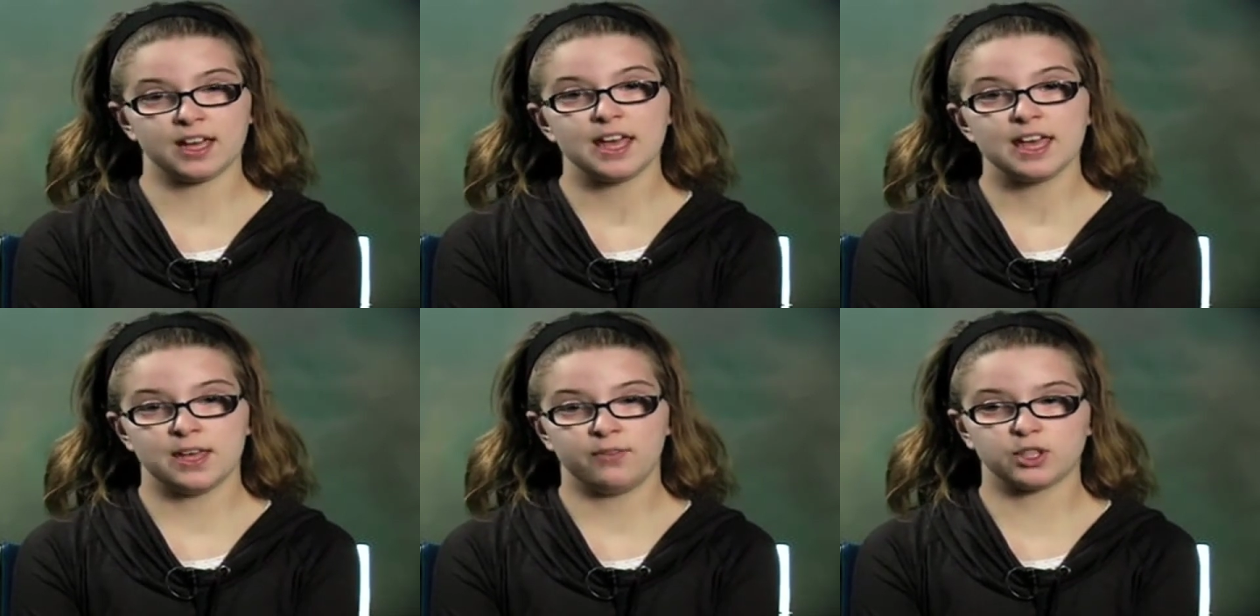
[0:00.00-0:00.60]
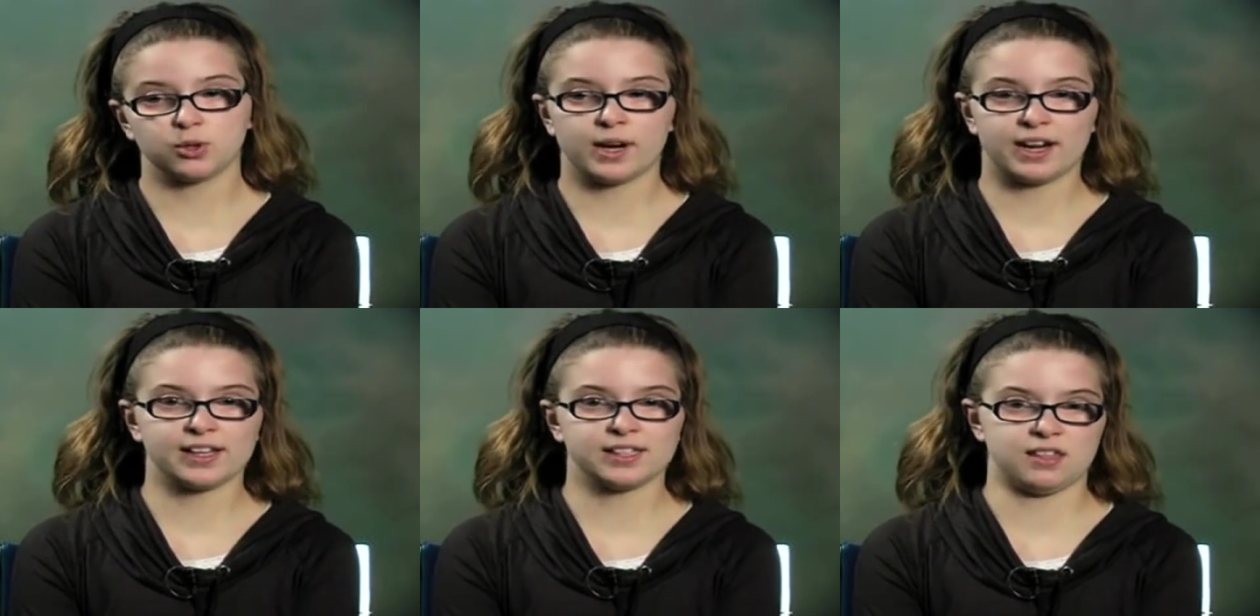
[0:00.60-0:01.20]
if it's quite
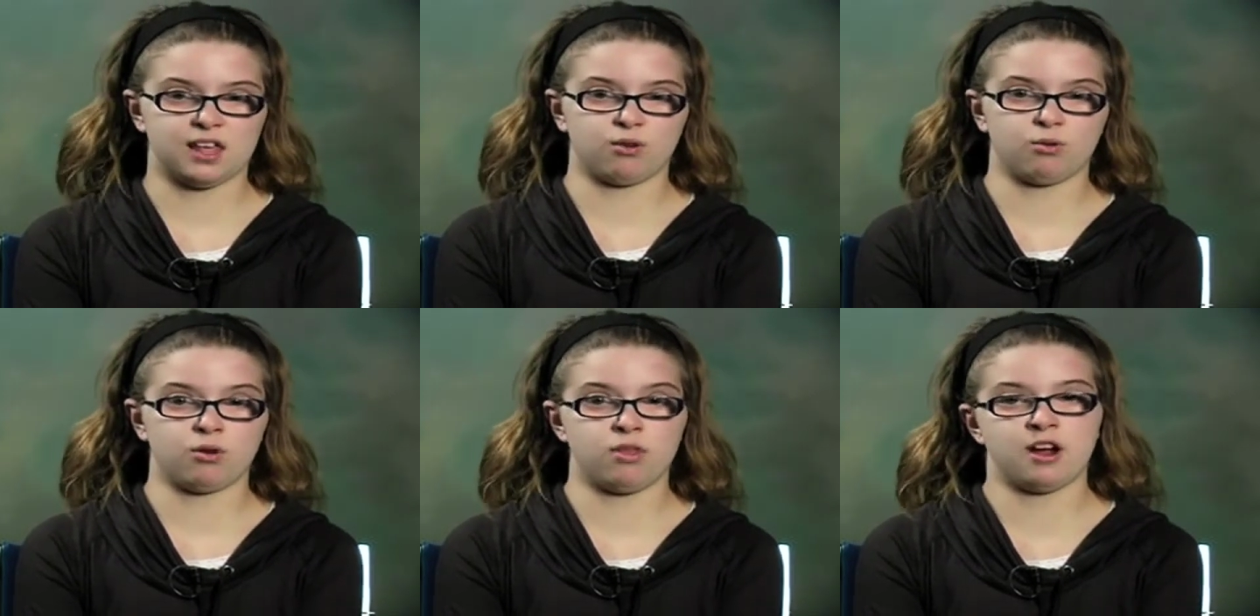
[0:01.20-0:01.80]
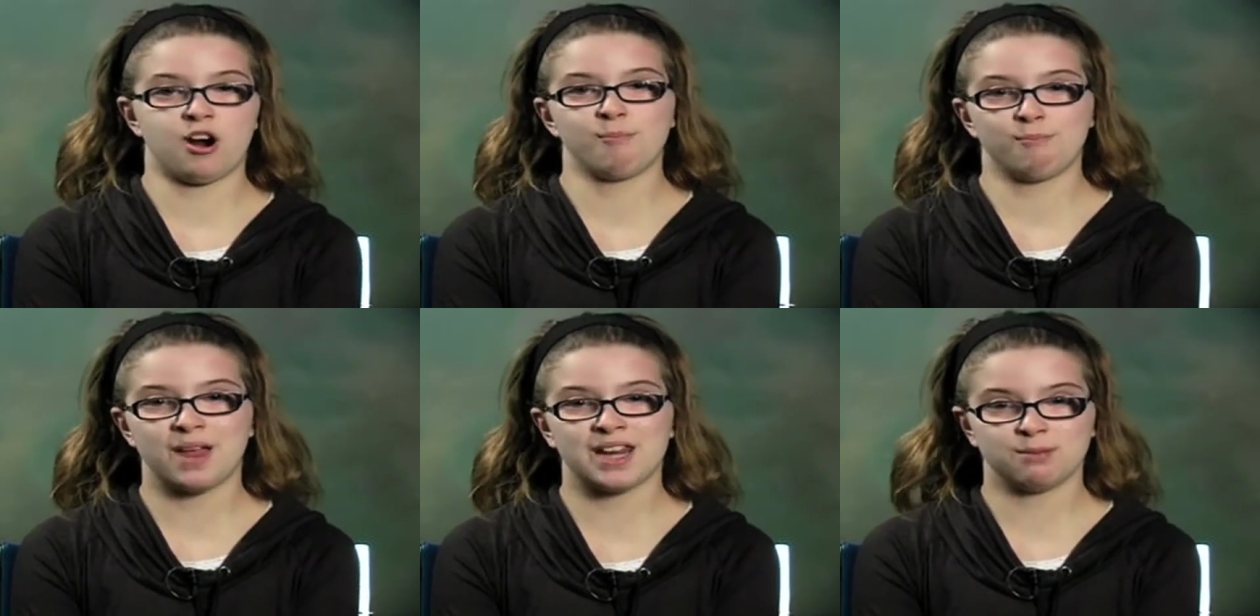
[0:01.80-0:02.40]
icy there or there are
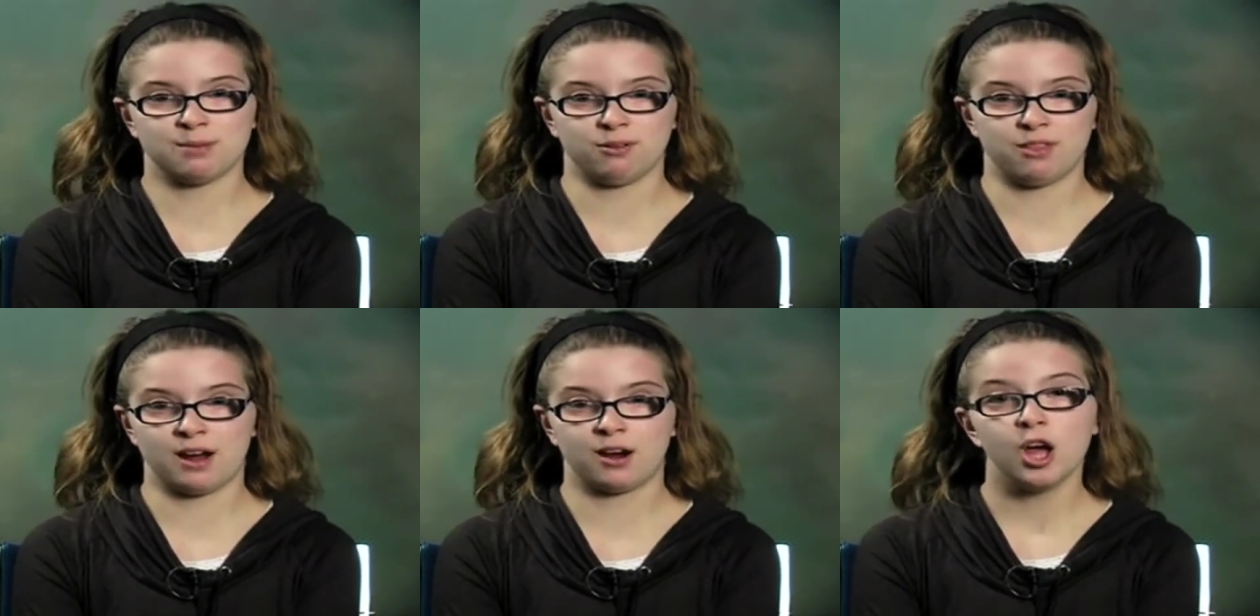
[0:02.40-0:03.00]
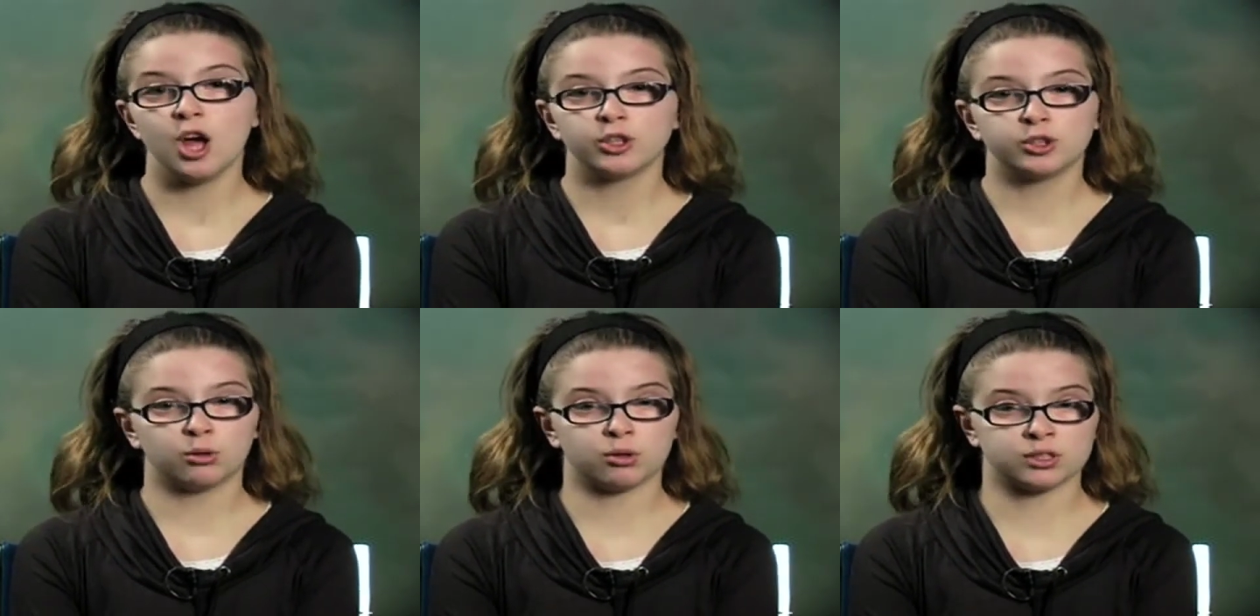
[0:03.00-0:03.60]
many people there,
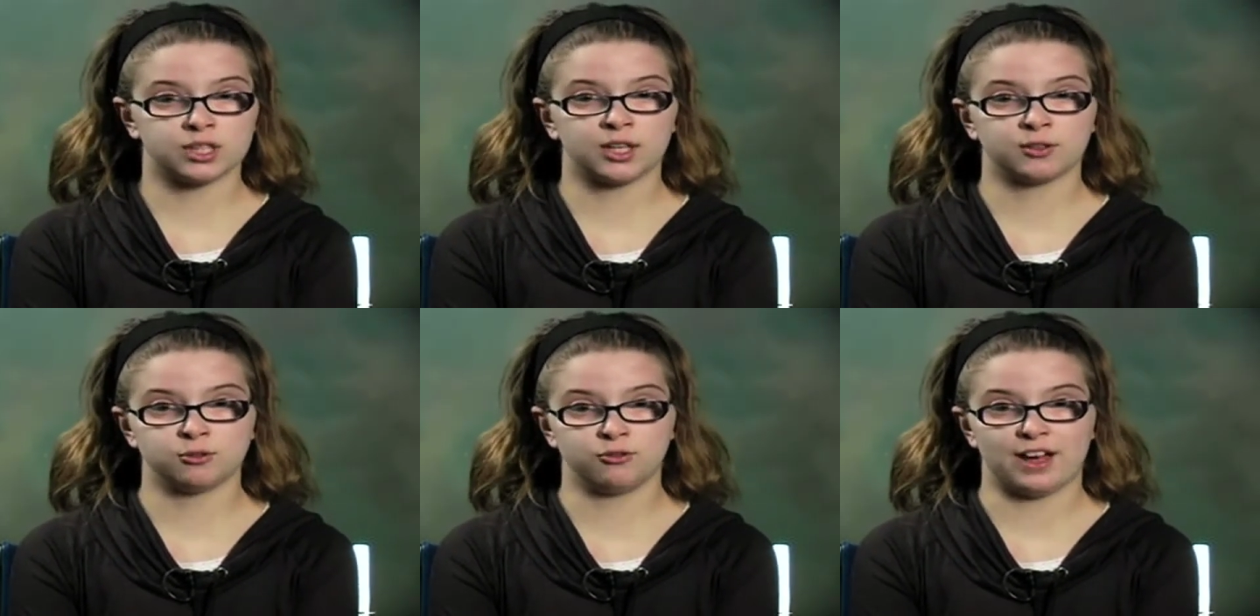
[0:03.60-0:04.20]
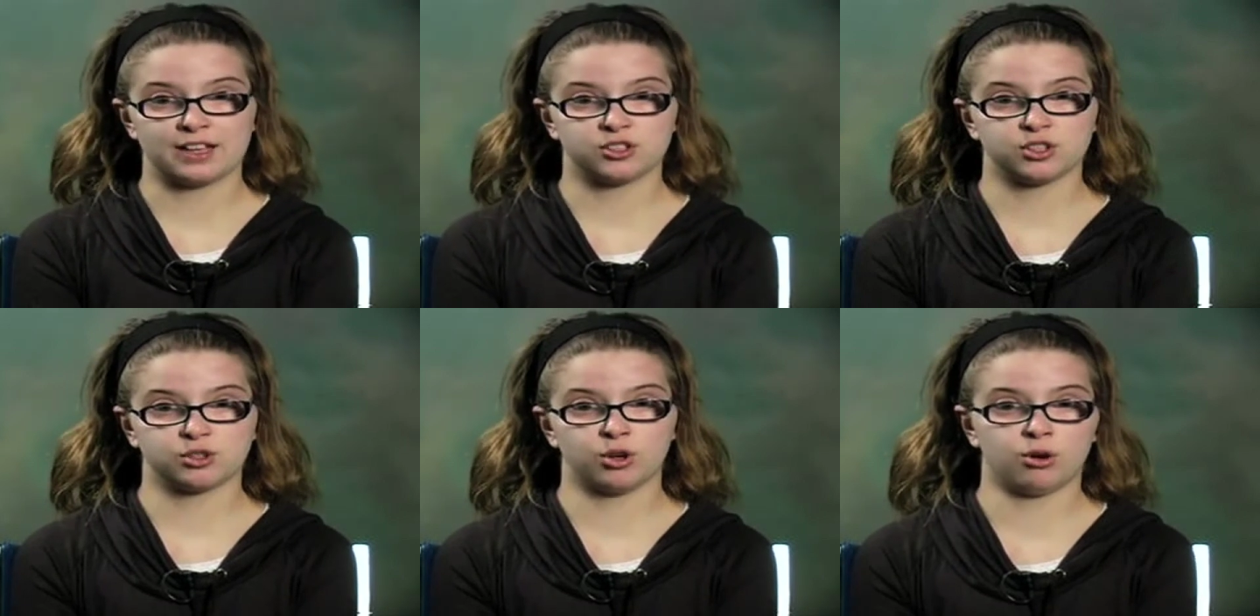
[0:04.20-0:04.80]
don't go skiing too fast.
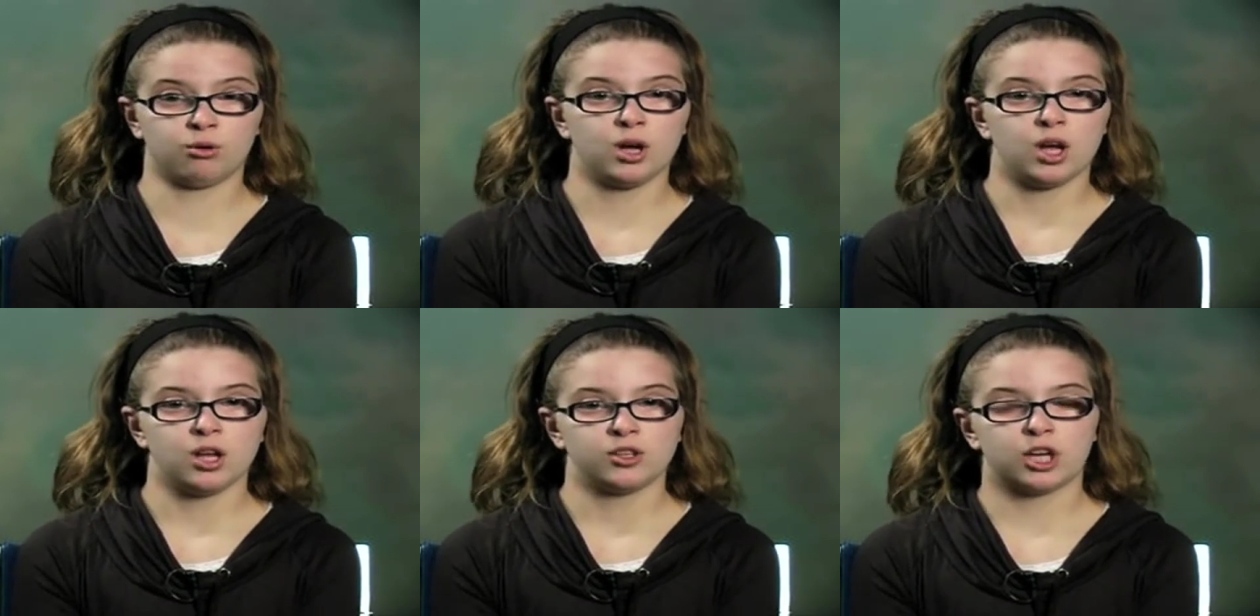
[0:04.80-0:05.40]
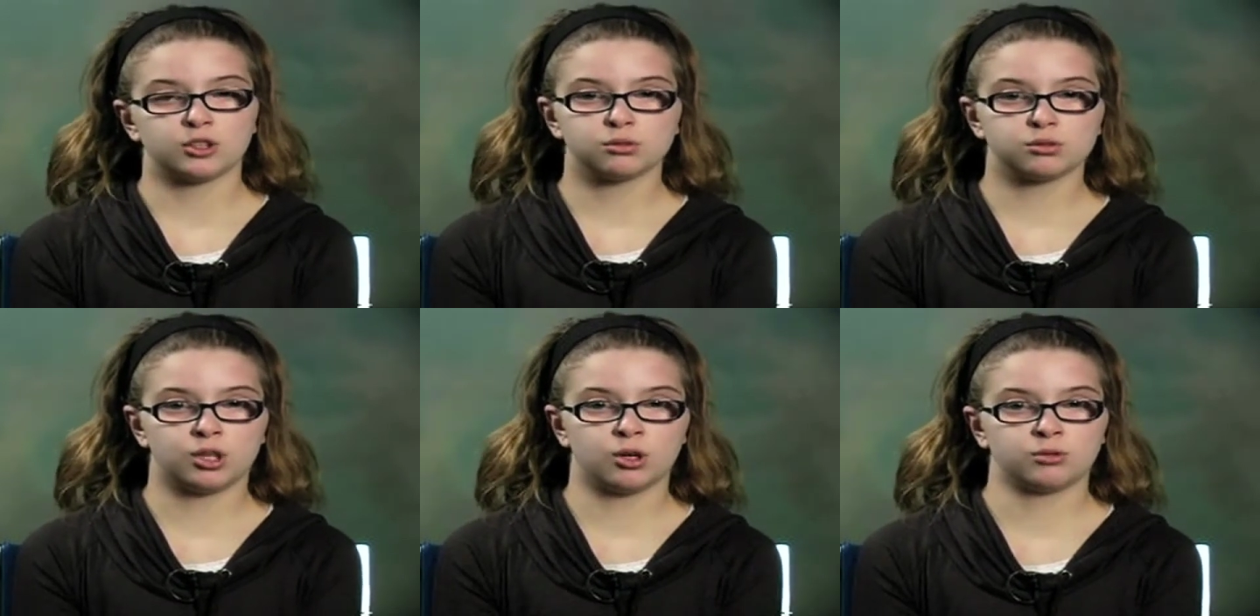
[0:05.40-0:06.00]
Just go not too
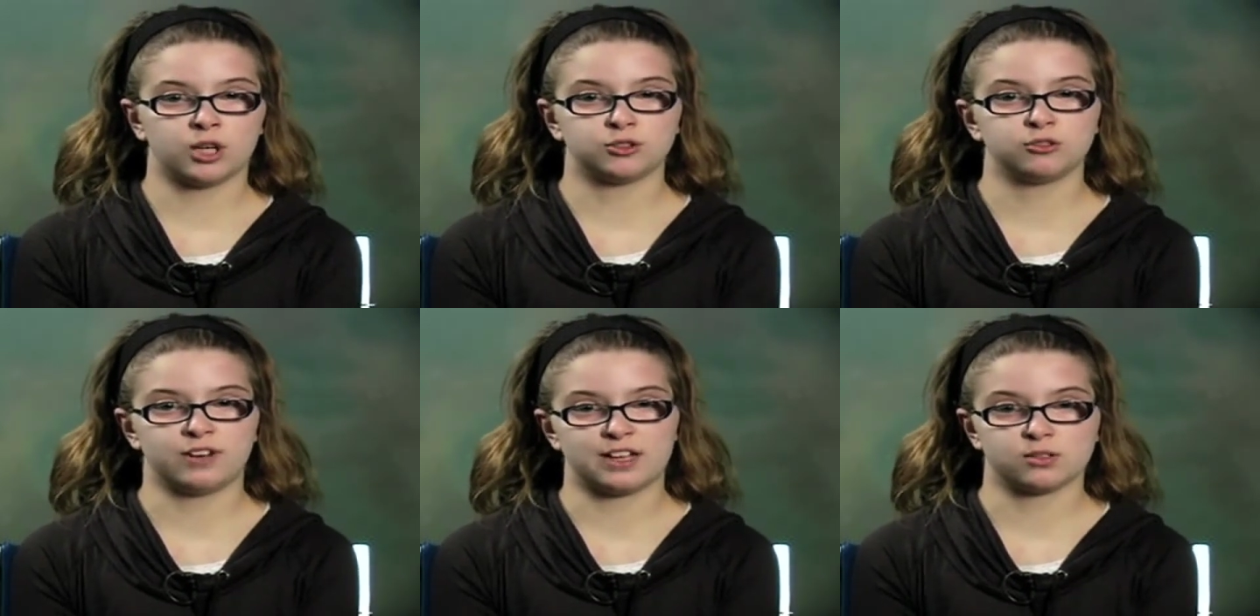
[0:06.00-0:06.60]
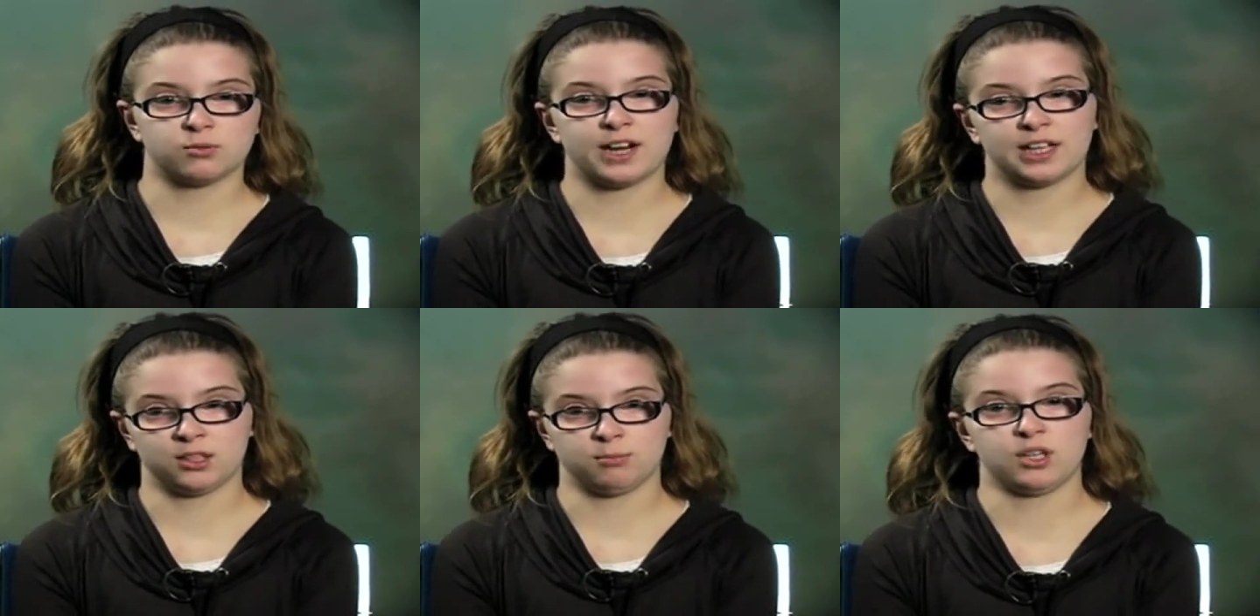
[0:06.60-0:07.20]
slow, not too fast, right in
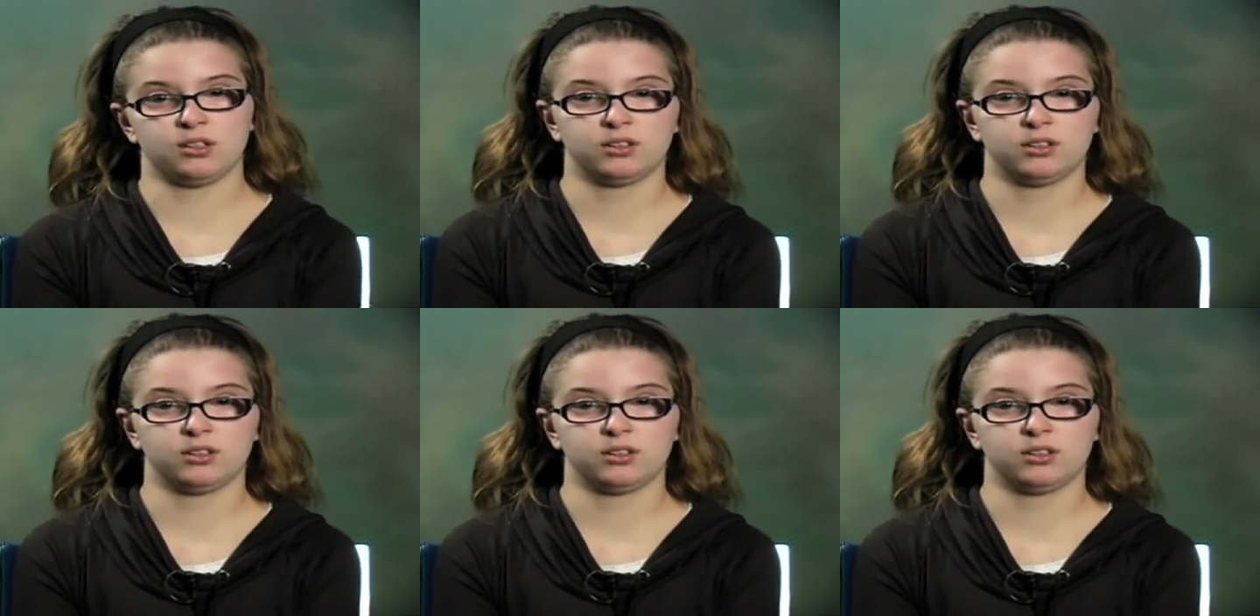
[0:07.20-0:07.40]
the middle.